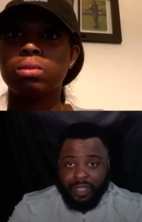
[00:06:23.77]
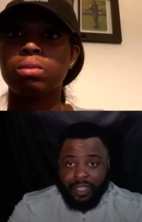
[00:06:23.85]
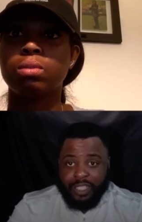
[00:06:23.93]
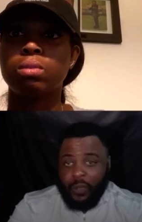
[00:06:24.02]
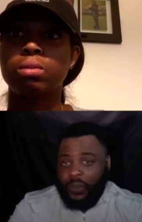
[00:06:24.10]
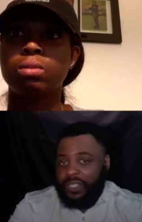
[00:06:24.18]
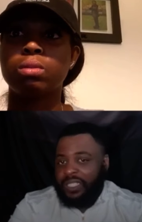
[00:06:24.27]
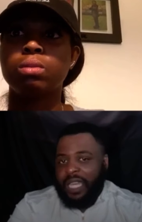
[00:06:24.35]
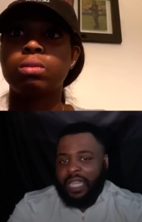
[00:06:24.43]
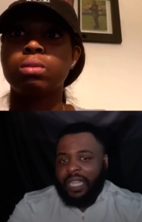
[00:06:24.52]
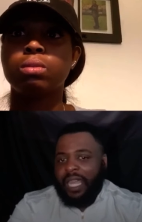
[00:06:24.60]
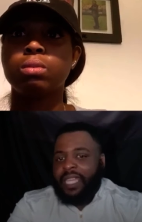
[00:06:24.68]
Speaker 1: So it's
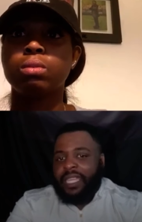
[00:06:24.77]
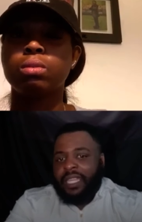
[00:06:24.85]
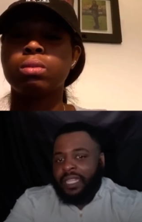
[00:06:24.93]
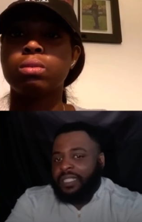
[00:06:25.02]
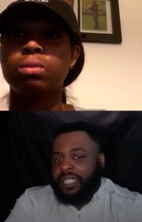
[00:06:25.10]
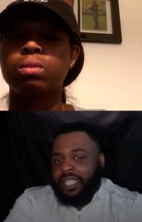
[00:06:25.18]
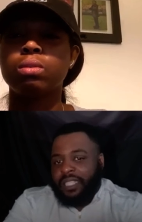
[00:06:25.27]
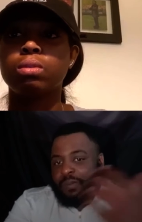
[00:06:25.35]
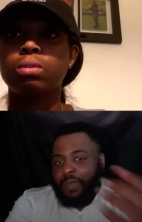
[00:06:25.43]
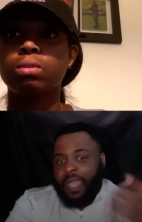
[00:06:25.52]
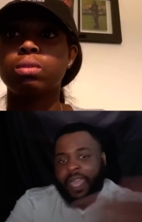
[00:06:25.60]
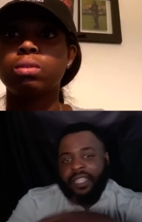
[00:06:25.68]
not like this
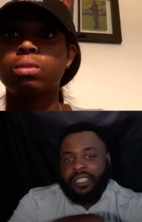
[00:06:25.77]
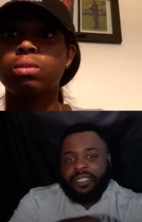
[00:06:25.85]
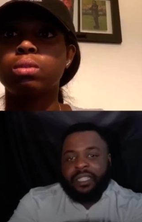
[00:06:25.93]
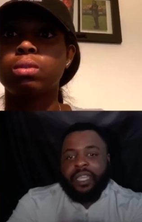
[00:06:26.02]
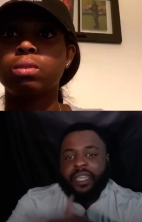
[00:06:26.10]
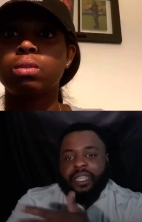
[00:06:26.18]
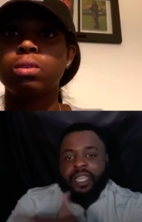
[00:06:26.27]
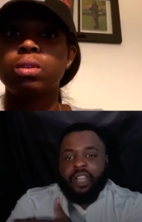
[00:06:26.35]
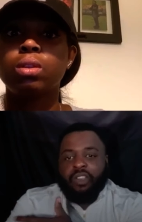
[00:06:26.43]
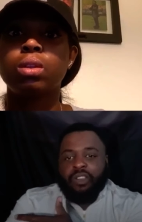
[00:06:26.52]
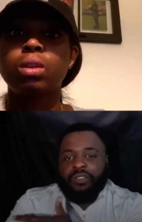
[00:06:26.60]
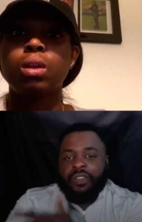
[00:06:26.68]
man is just taking
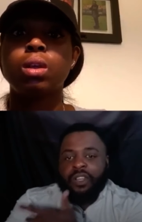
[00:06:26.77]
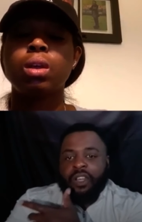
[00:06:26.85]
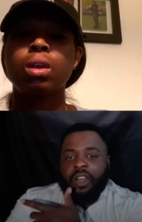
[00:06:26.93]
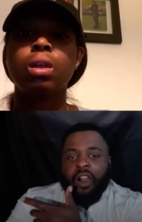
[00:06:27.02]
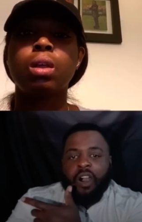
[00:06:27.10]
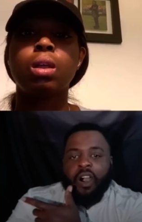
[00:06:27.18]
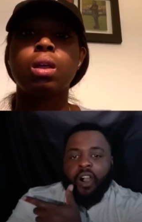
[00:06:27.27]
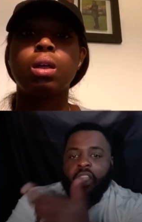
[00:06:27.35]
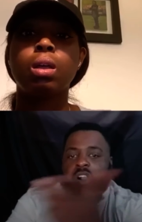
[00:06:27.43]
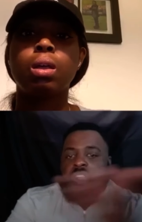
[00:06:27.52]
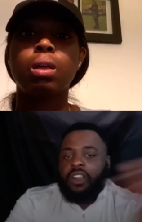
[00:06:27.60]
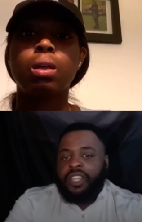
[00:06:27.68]
care of
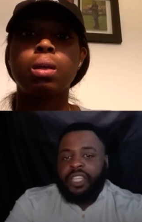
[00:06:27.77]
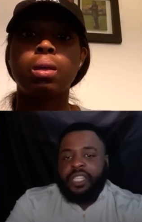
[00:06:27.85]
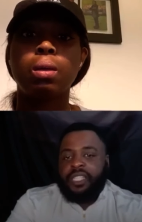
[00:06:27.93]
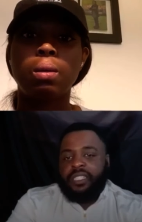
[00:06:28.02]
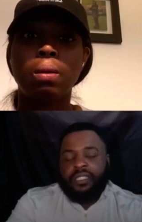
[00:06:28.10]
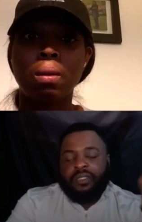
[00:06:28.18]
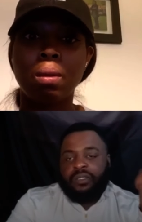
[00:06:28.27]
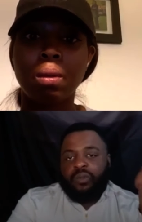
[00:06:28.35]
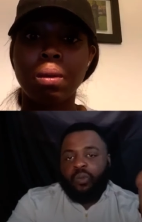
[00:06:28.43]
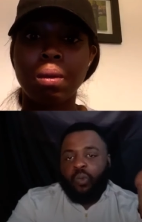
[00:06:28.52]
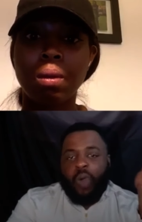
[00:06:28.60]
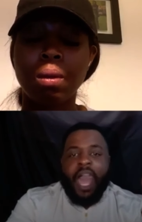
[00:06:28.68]
all these
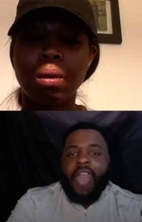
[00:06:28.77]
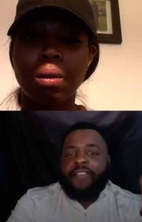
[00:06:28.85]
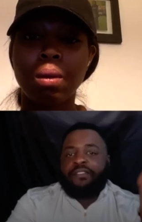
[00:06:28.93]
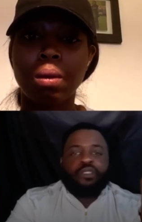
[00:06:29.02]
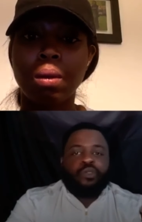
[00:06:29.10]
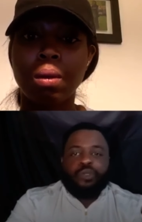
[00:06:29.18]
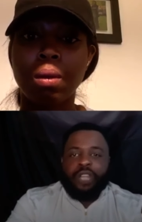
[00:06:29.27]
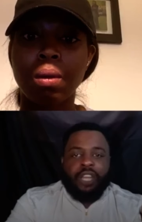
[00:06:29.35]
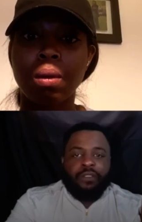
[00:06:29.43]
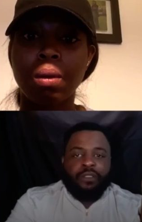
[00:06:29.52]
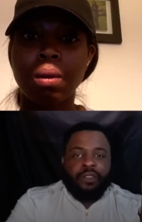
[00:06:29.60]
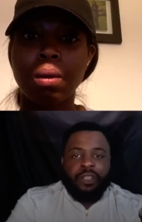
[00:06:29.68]
wives or
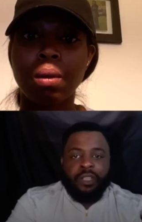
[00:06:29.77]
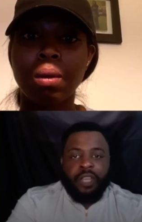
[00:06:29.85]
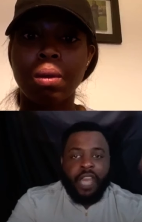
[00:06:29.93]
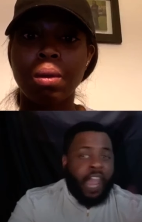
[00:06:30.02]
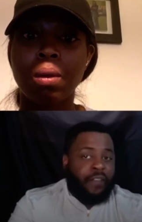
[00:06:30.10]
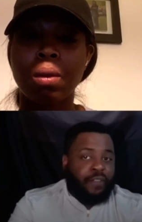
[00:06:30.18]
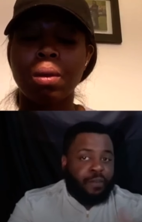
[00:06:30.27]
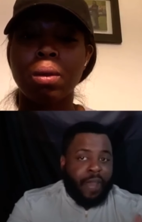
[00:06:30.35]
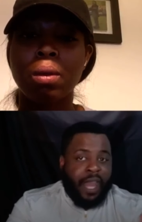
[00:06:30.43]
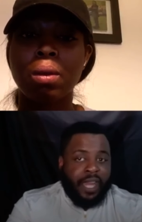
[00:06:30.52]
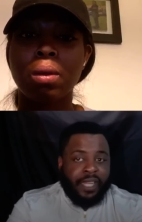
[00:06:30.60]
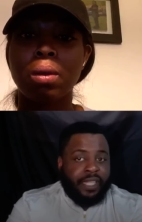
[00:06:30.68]
whatever.
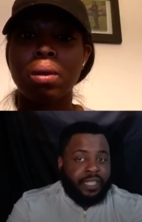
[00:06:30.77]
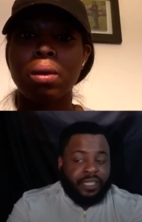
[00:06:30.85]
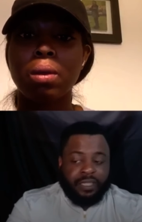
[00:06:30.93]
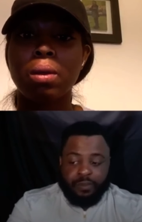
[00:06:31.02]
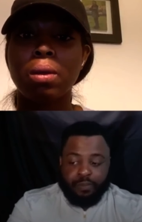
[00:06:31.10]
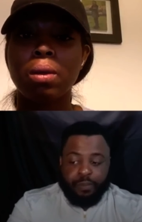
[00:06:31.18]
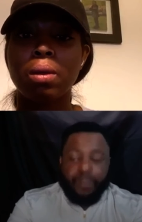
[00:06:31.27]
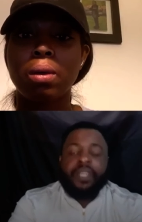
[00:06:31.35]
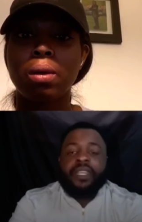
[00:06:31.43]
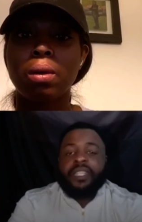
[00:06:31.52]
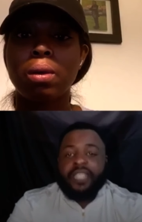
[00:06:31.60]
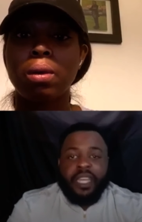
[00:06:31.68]
Everybody is
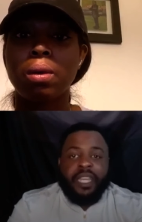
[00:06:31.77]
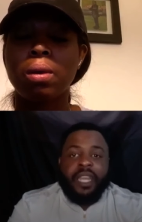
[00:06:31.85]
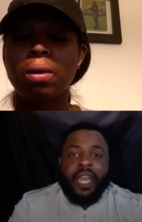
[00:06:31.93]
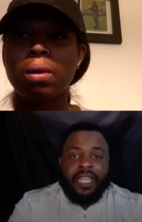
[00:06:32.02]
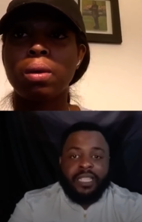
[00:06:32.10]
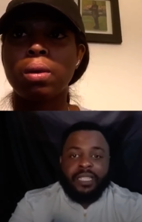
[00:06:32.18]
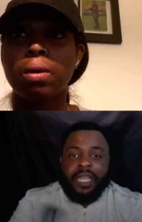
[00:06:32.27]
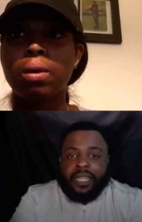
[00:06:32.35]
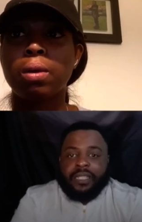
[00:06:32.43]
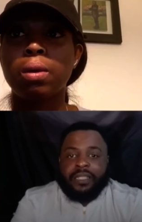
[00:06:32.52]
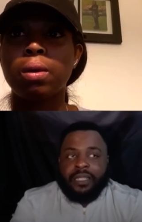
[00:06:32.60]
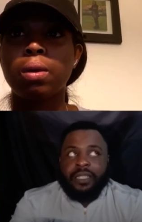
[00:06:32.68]
putting in, like, it's
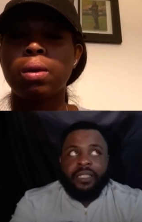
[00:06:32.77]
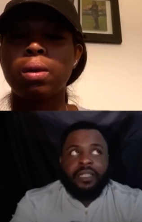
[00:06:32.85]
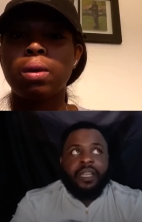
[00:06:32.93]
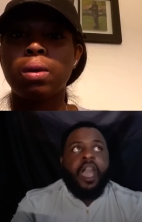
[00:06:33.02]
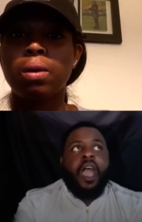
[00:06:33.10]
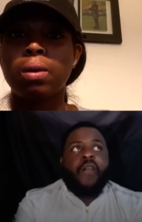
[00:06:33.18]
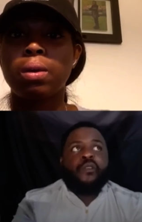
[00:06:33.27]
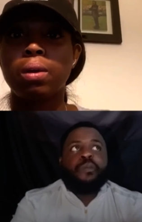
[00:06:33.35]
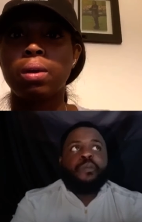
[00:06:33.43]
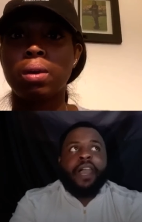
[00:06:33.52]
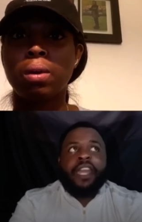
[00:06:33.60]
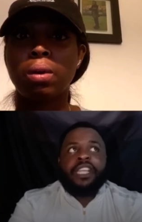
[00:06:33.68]
like
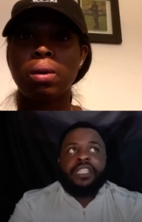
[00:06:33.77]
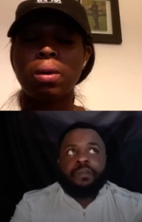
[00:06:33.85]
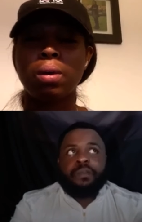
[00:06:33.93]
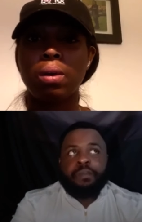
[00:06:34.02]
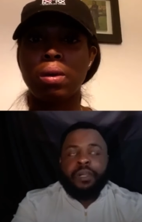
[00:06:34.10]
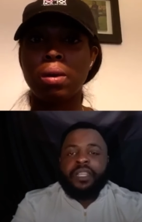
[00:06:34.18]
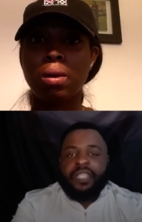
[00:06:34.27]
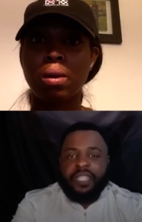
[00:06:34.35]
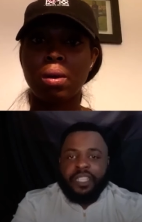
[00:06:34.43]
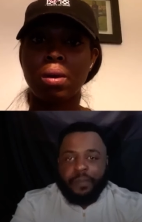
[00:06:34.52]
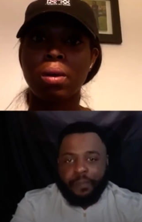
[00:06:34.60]
everybody's putting in